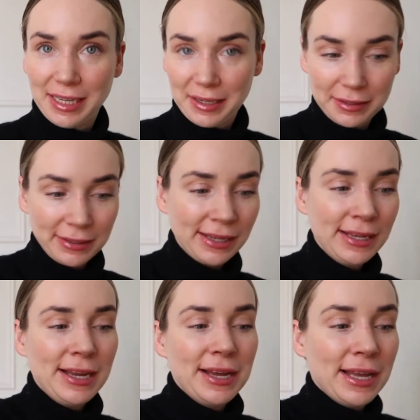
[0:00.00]
done.
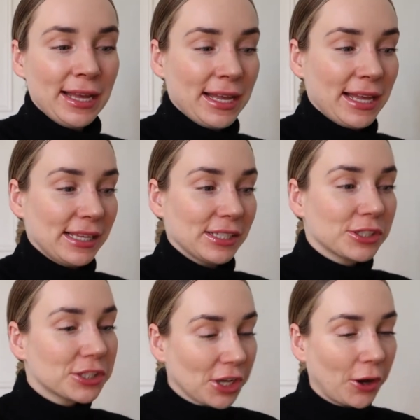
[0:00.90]

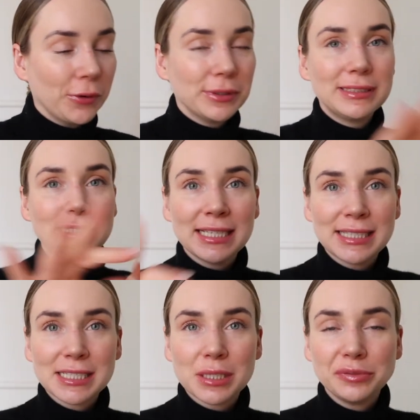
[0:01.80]
So this
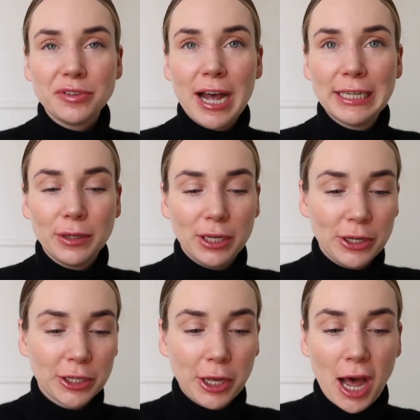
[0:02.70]
is the final look.